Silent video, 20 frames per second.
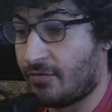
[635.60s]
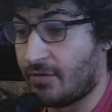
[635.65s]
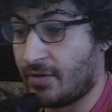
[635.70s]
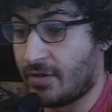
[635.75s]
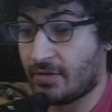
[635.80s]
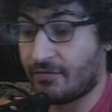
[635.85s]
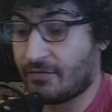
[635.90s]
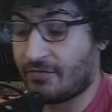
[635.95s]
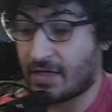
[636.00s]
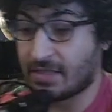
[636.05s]

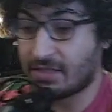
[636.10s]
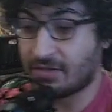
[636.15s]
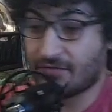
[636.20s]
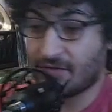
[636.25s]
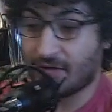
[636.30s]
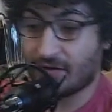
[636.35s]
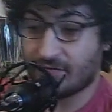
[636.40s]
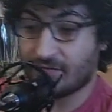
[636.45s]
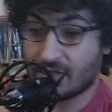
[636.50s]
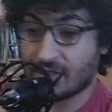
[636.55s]
if I
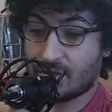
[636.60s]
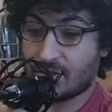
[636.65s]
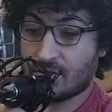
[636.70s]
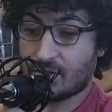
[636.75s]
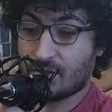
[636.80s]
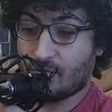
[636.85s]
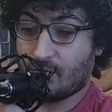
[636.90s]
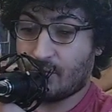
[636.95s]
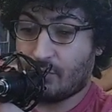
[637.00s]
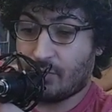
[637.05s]
survive this
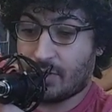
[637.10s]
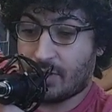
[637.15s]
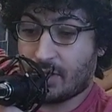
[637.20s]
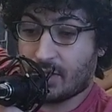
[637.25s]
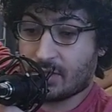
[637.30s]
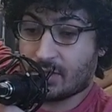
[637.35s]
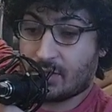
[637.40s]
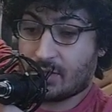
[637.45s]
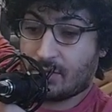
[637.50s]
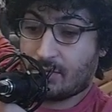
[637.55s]
turn, we win
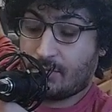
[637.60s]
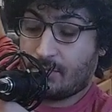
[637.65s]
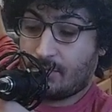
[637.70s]
next turn.